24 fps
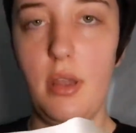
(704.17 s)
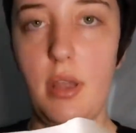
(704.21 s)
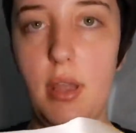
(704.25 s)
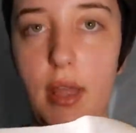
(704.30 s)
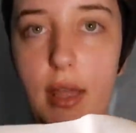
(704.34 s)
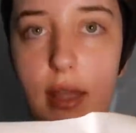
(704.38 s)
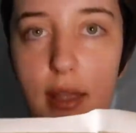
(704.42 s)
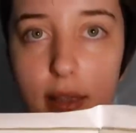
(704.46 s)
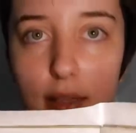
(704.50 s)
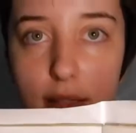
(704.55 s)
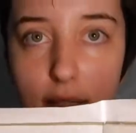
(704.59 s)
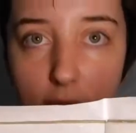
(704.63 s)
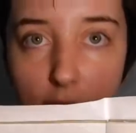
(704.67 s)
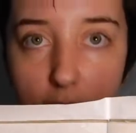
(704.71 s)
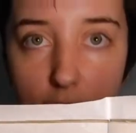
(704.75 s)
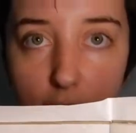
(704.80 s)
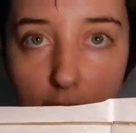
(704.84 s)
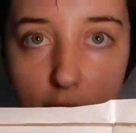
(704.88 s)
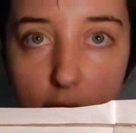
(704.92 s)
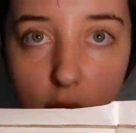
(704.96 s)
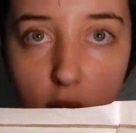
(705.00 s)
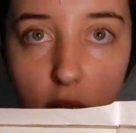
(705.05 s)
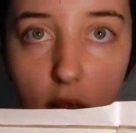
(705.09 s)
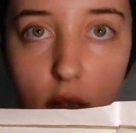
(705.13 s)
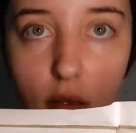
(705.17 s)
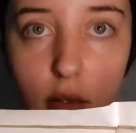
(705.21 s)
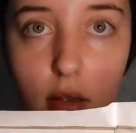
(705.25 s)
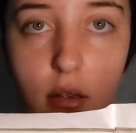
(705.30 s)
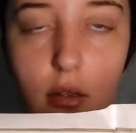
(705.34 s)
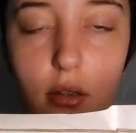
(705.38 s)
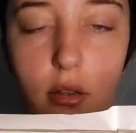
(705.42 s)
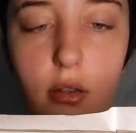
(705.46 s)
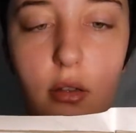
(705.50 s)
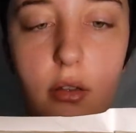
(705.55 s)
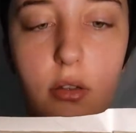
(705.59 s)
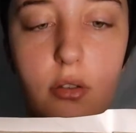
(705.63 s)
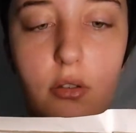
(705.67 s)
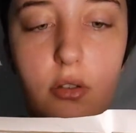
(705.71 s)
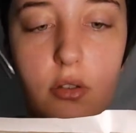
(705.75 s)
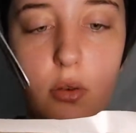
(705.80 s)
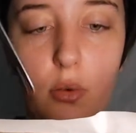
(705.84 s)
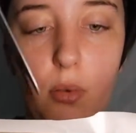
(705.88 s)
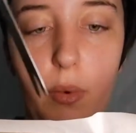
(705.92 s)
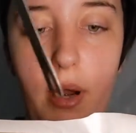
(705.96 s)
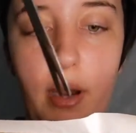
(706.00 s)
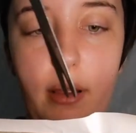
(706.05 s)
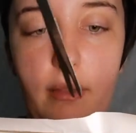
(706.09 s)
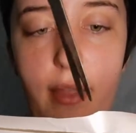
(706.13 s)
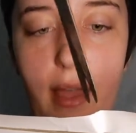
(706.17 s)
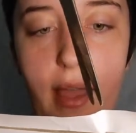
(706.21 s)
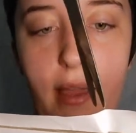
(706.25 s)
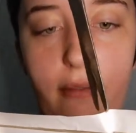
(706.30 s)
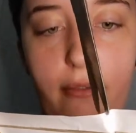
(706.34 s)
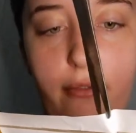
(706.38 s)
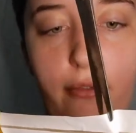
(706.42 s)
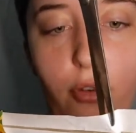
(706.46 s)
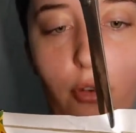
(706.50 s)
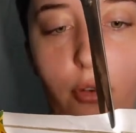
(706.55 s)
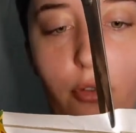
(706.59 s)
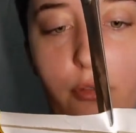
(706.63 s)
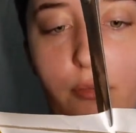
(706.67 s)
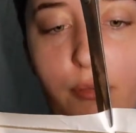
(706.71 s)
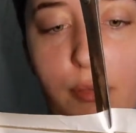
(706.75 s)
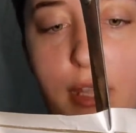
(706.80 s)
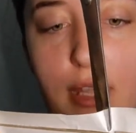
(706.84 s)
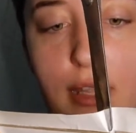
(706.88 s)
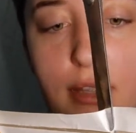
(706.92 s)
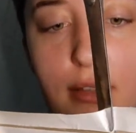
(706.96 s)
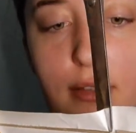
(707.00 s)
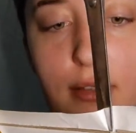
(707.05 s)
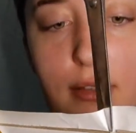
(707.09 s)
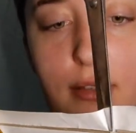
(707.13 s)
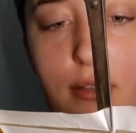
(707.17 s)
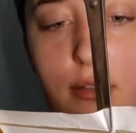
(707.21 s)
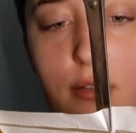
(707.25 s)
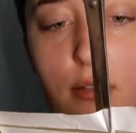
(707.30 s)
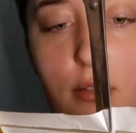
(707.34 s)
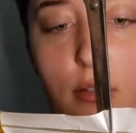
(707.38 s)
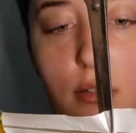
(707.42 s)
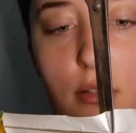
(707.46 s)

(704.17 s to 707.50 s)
is take it to where that fold meets,